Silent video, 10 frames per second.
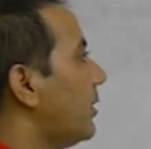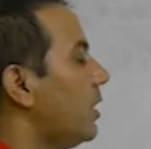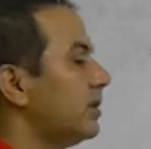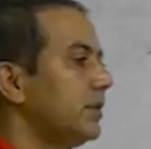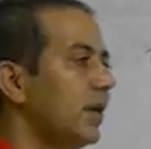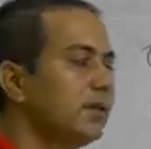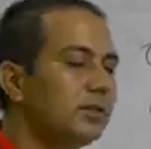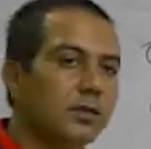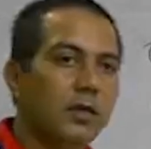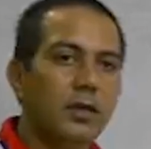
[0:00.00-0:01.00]

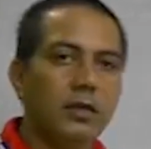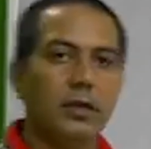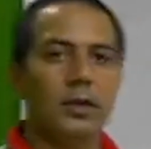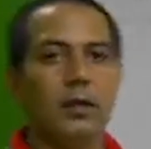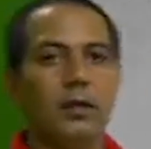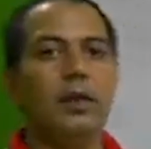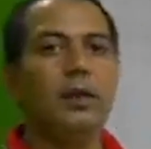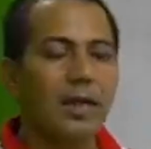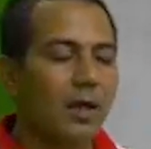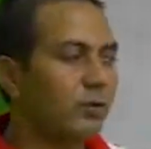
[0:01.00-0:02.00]
dioxides
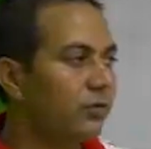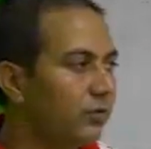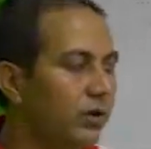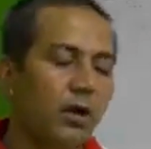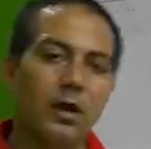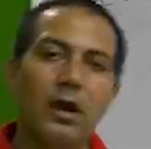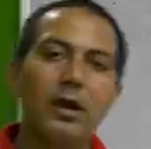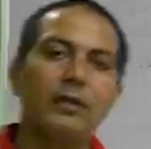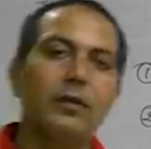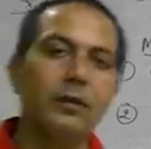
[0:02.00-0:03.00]
in laboratory or
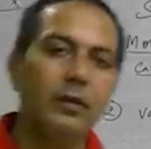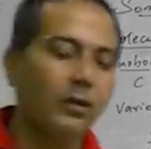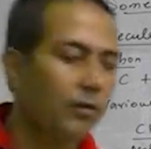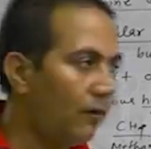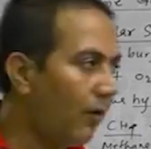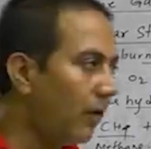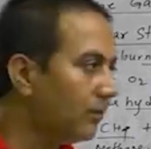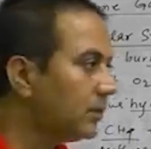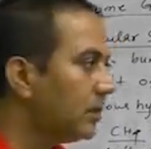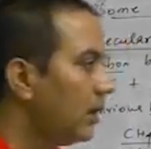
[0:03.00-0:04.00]
other
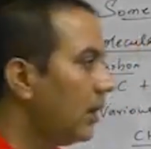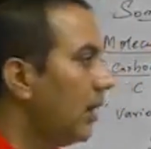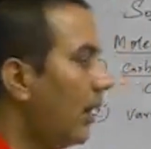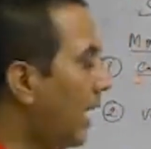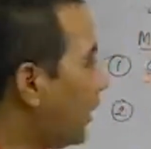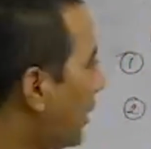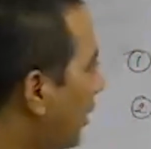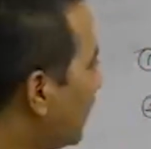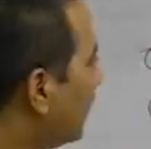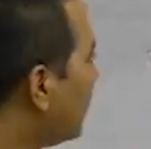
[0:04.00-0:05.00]
forms, and
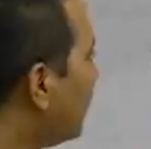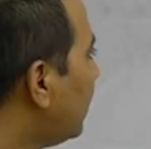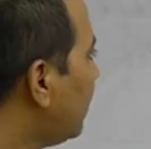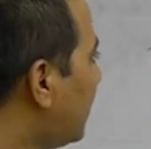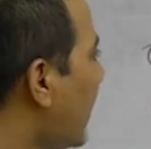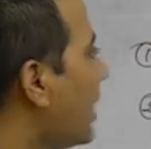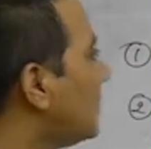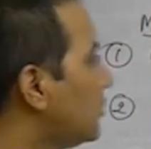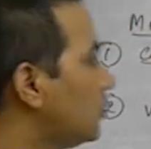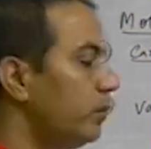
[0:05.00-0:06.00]
another
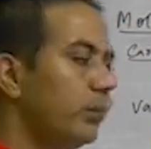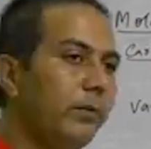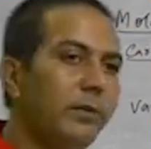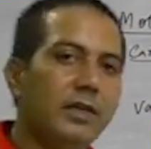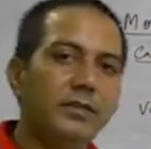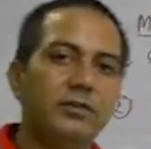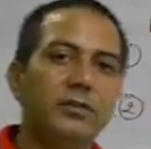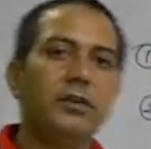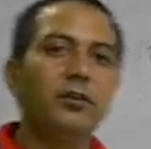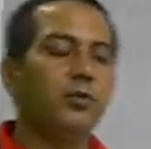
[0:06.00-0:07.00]
parts we will
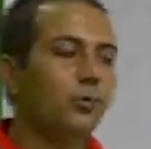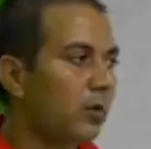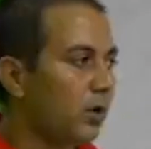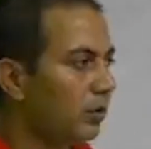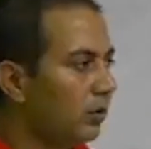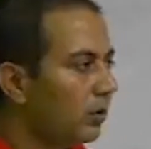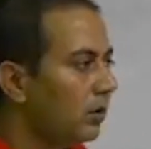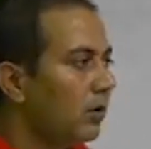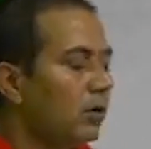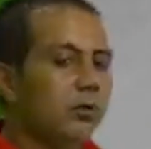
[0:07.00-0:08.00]
study tomorrow.
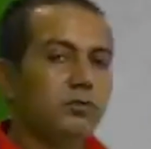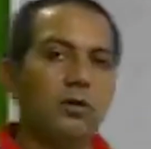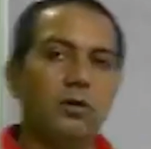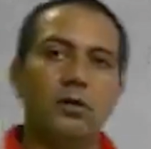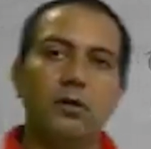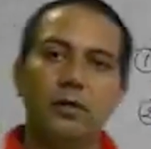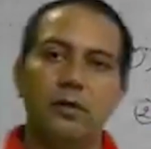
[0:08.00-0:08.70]
So,